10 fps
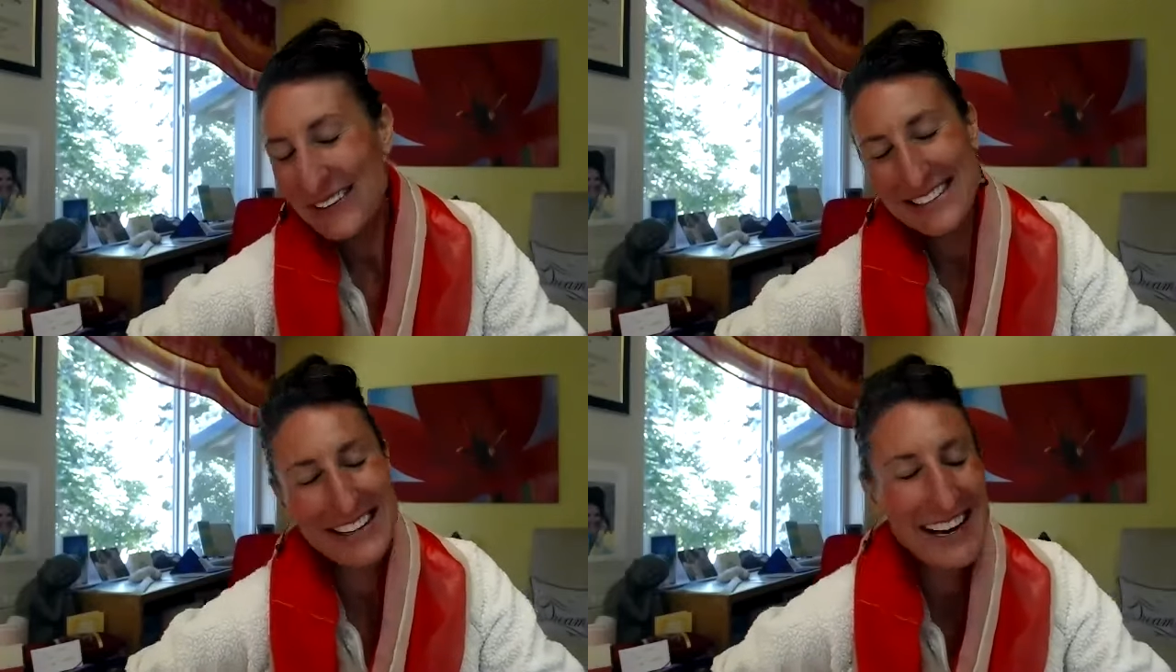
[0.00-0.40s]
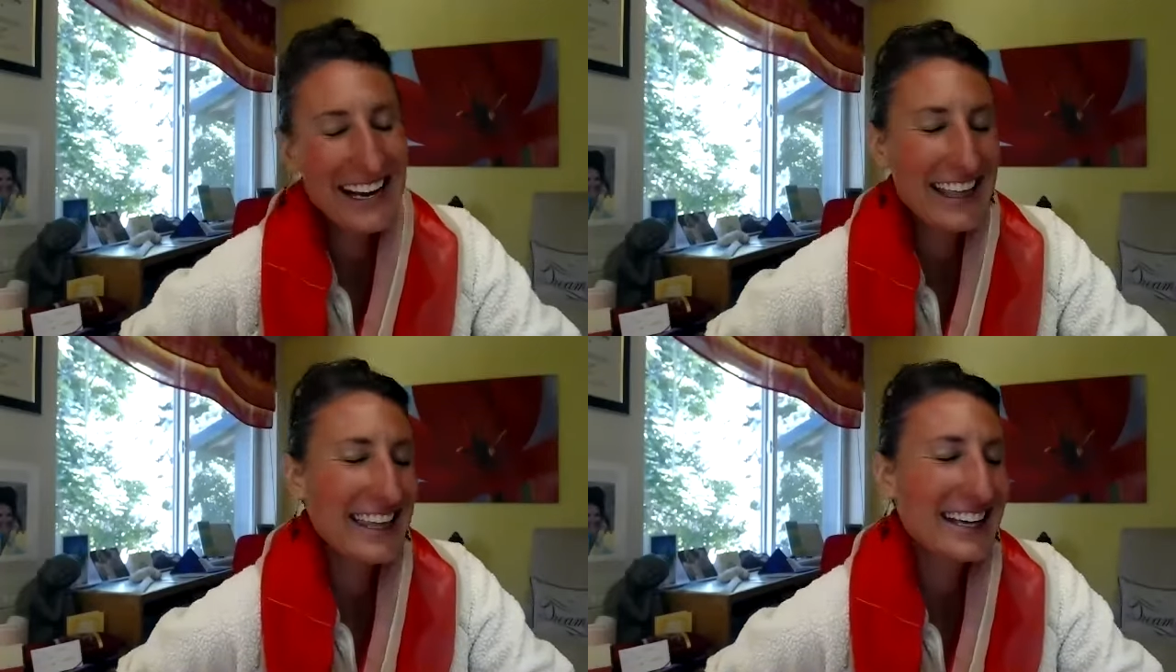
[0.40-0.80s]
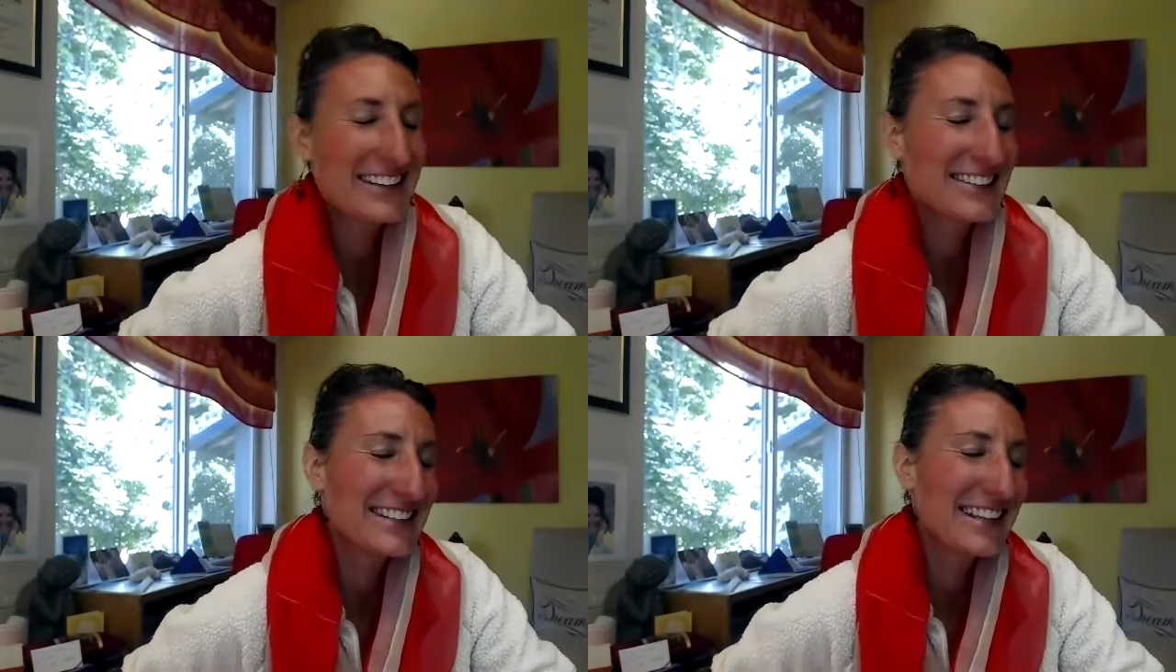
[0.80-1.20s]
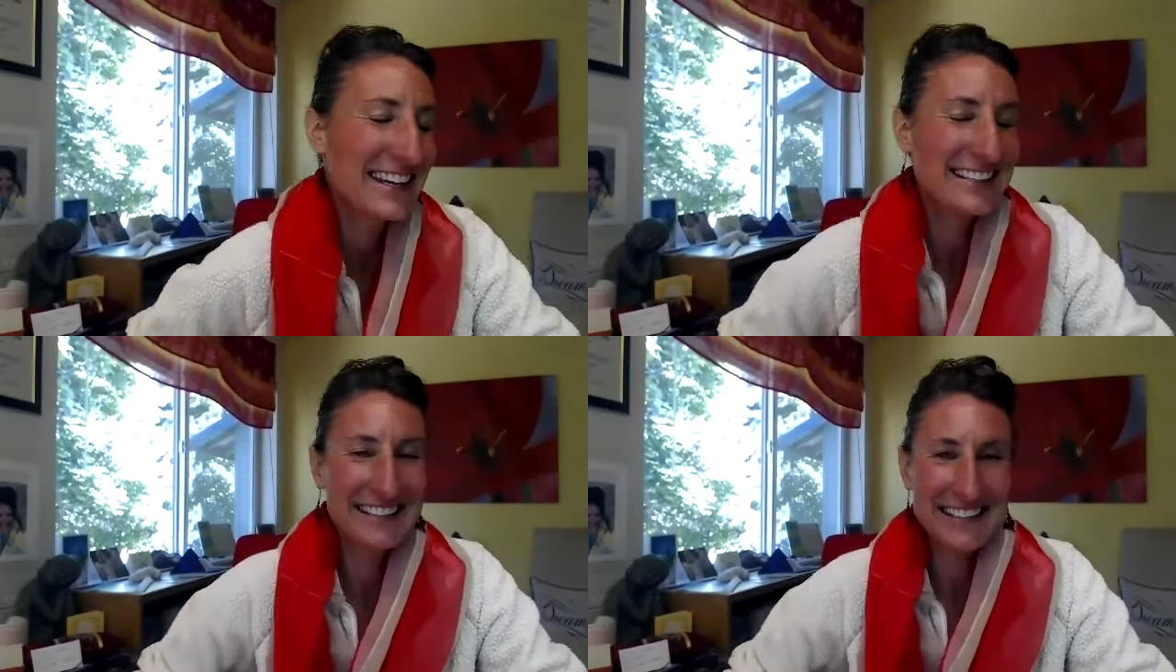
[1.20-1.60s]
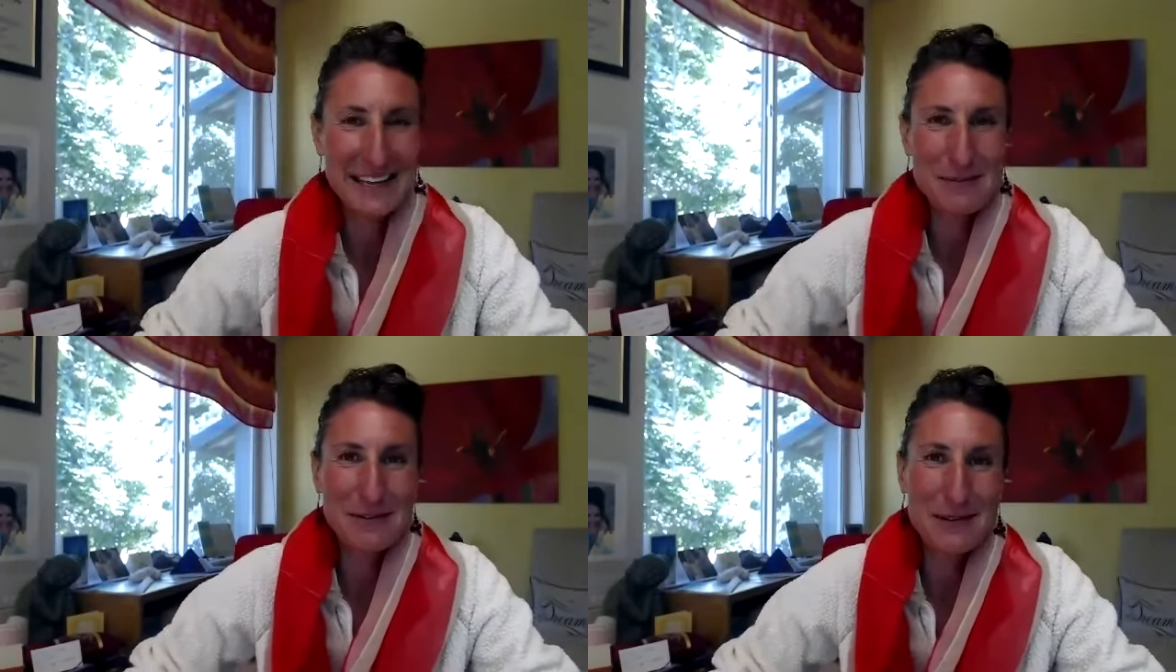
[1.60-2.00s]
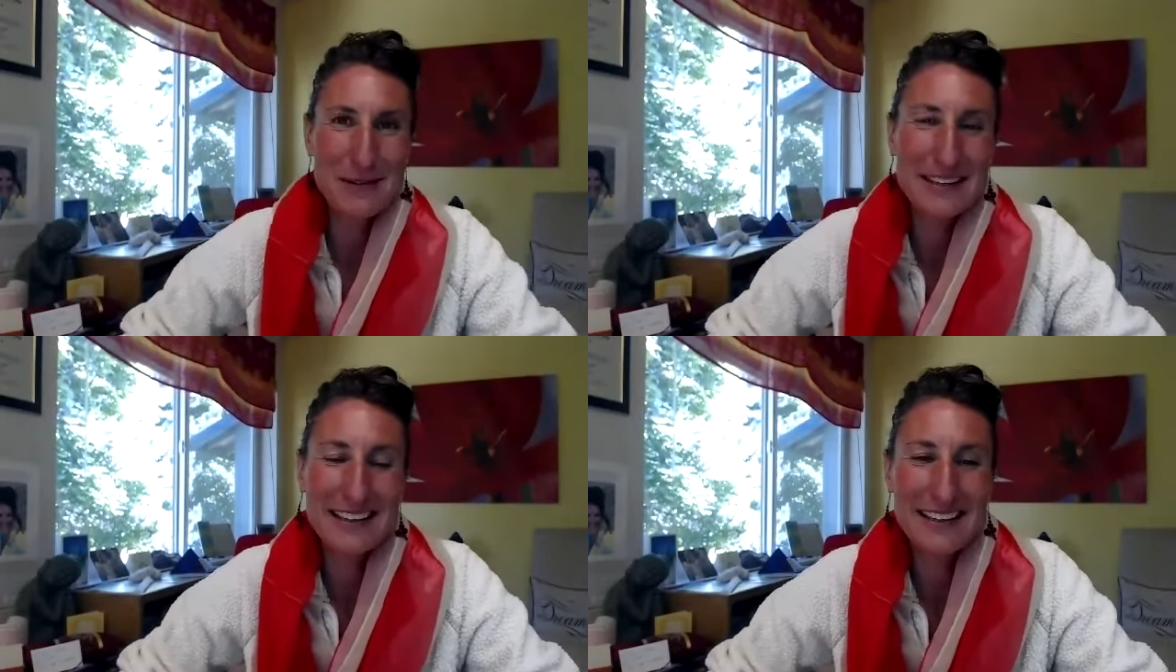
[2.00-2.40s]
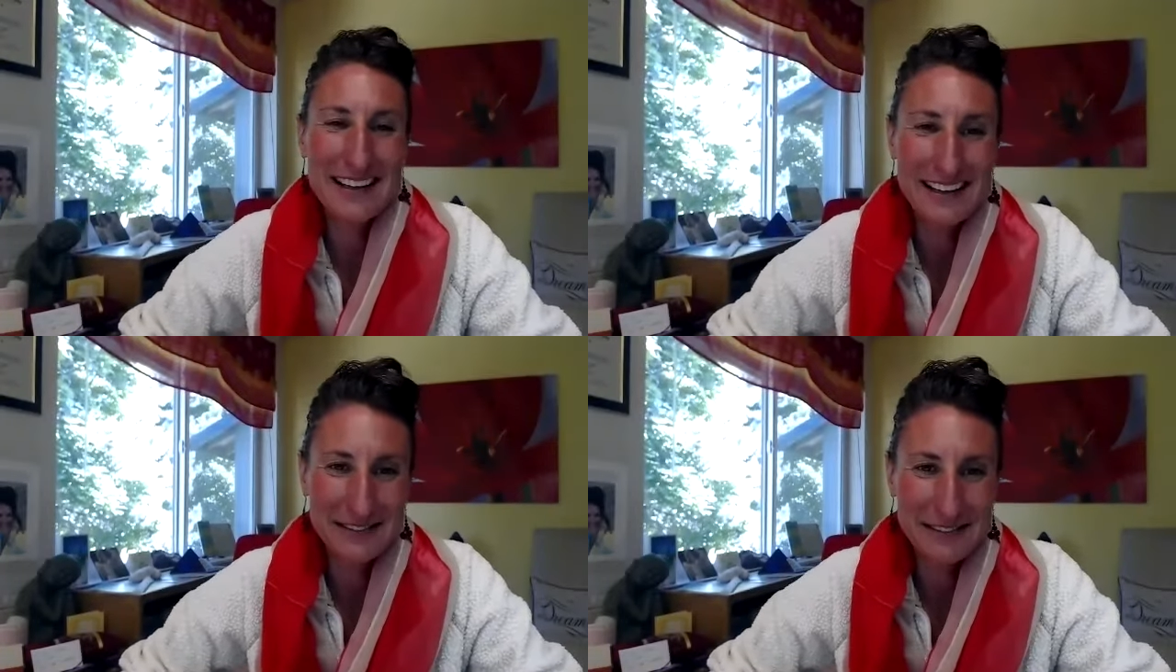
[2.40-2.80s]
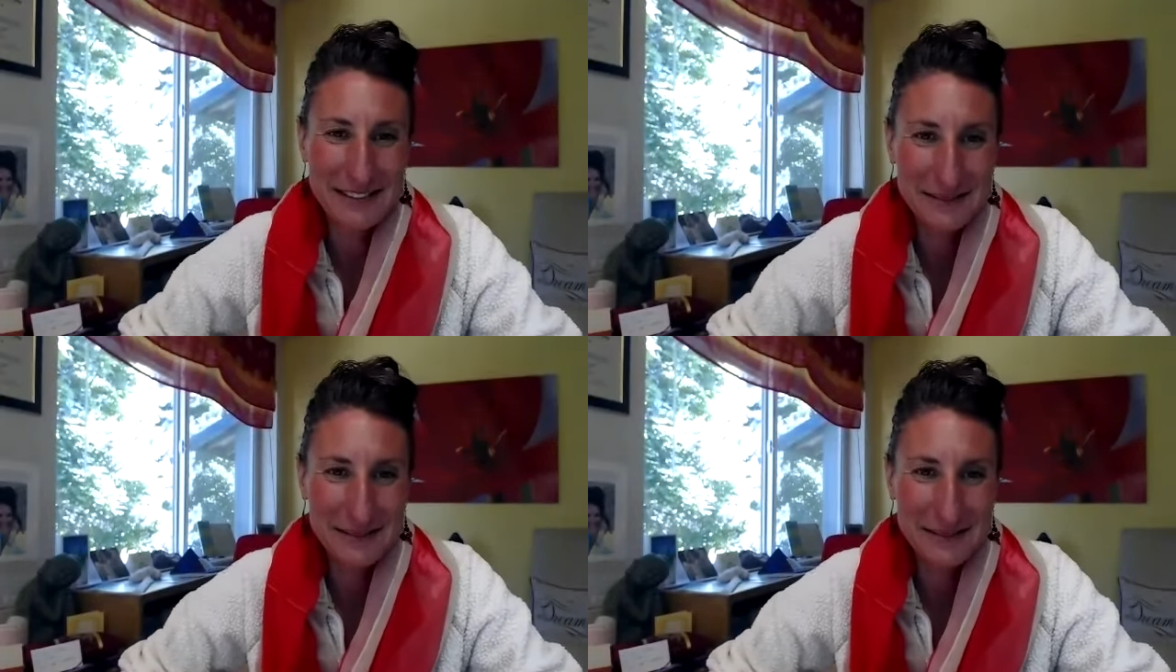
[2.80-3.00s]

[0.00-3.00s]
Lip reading: Is there anything else you'd like to say before we log off?